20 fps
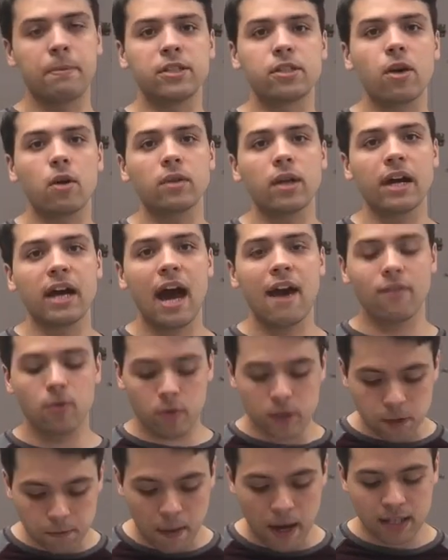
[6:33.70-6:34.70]
But don't I have a
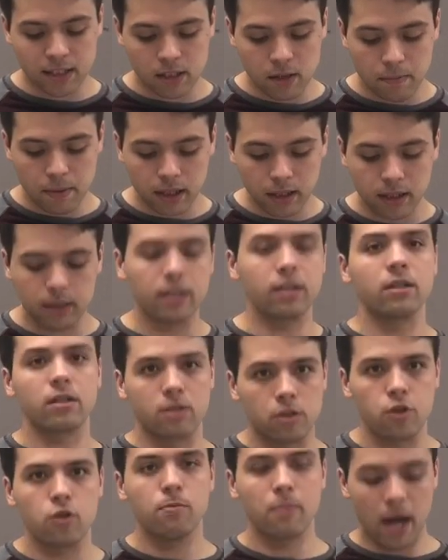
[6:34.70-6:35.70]
responsibility to
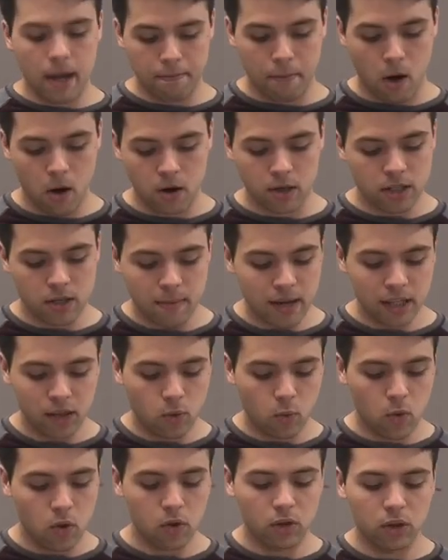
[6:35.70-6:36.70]
do my part to make the
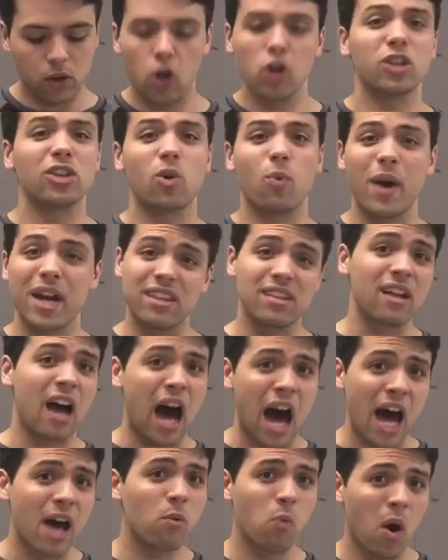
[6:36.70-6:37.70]
world look the way that
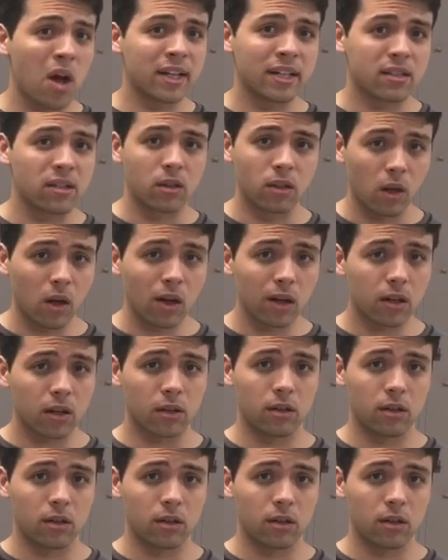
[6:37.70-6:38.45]
I want it to look?